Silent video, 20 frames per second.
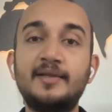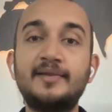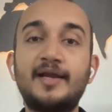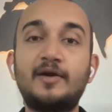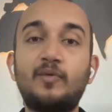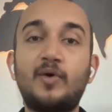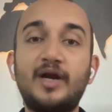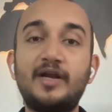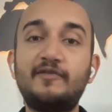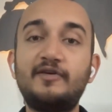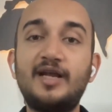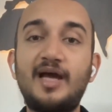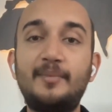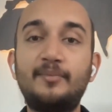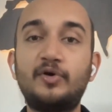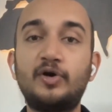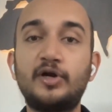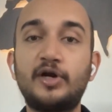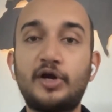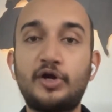that whatever
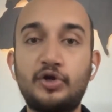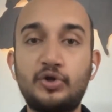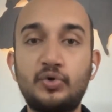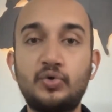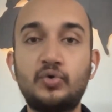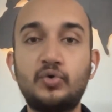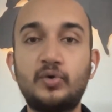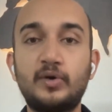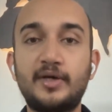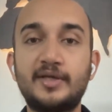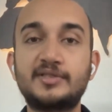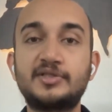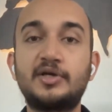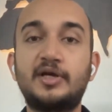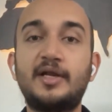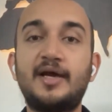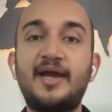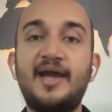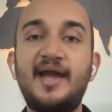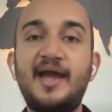I'm going to do is
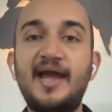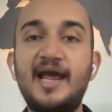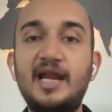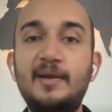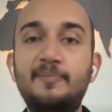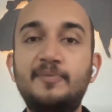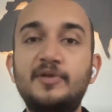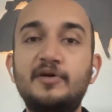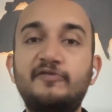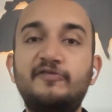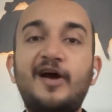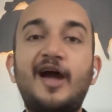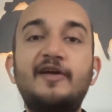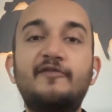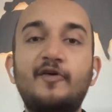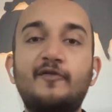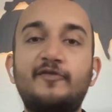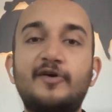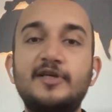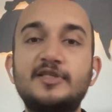going to help the
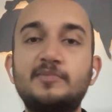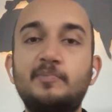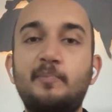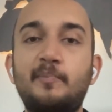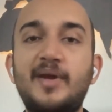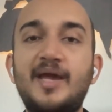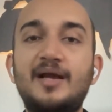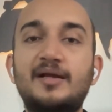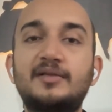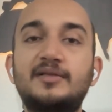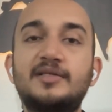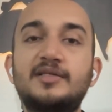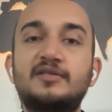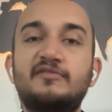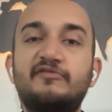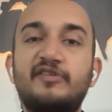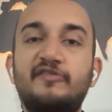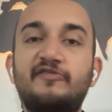five of us make this